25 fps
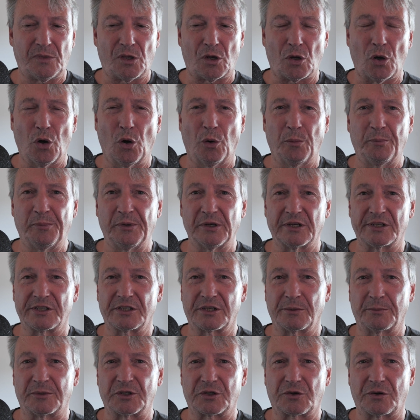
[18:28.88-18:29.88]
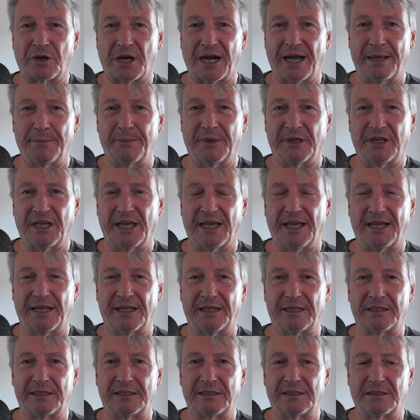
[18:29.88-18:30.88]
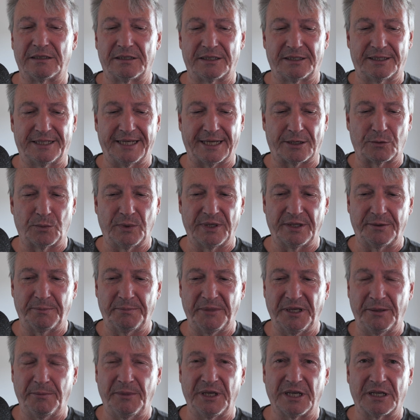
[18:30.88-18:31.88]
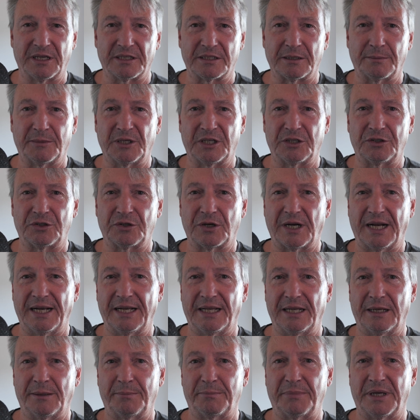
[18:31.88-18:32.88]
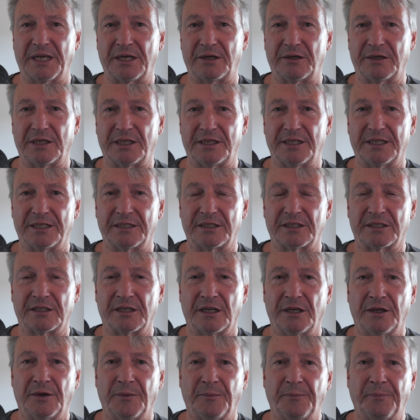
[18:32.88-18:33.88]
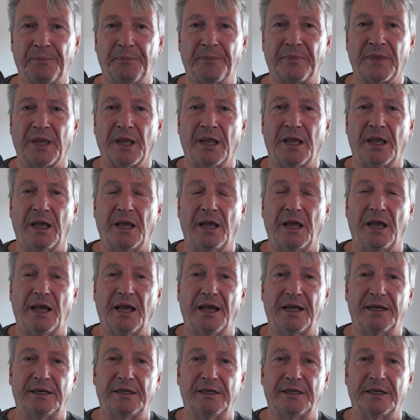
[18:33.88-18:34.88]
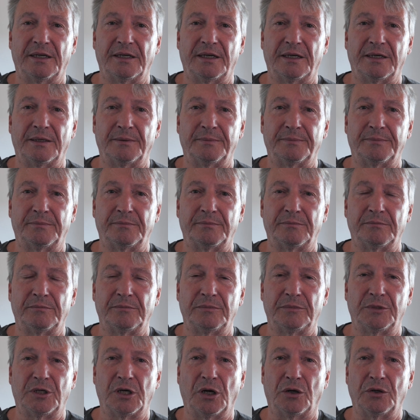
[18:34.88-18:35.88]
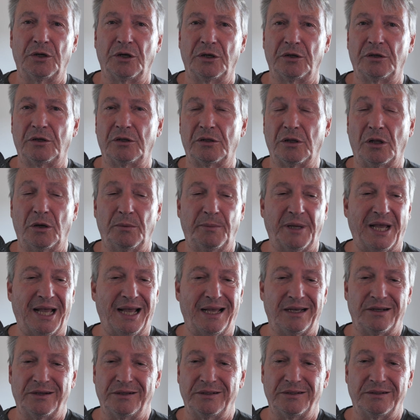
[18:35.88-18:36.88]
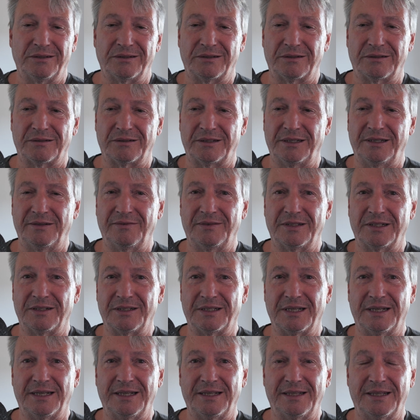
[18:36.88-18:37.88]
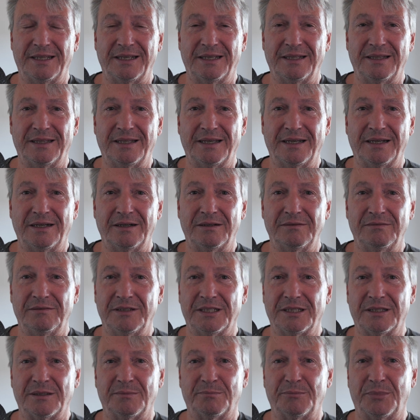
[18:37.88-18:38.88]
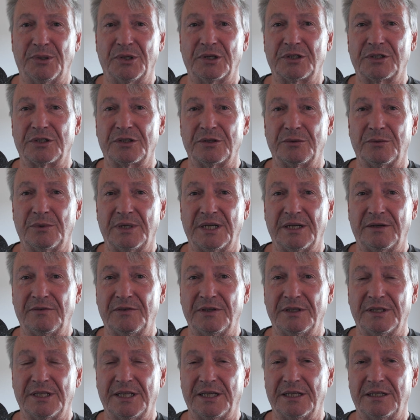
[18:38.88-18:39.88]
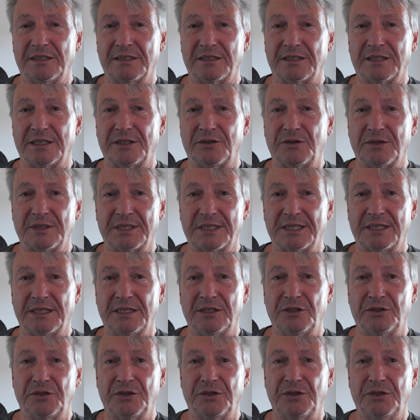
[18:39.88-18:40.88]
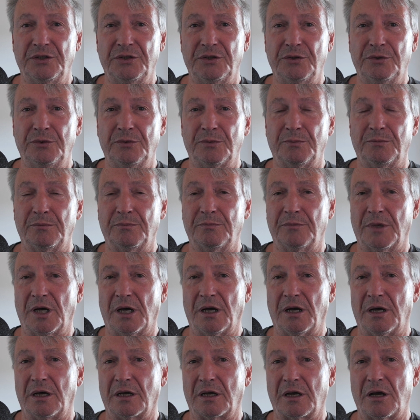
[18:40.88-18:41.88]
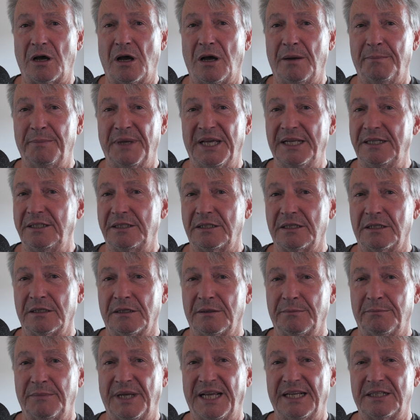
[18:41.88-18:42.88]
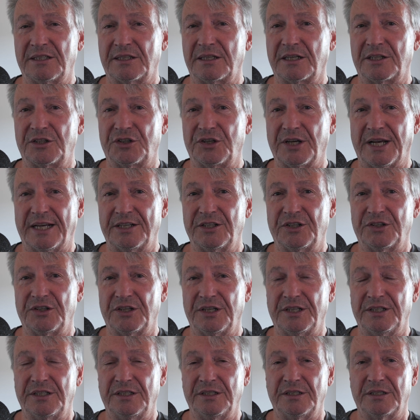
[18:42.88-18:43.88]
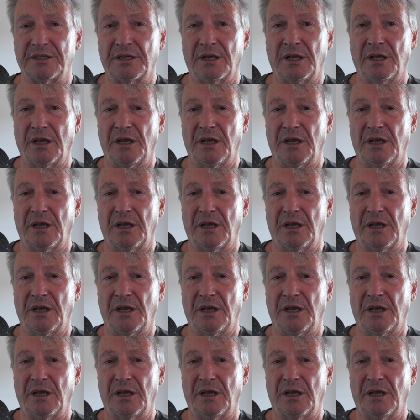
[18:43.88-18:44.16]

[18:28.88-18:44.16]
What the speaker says: hope you'll subscribe and stick with me because I'm going to try to get better at this. And go to Globe Hackers, see if there's anything there in the books or whatever that's interesting to you. Comment, make suggestions,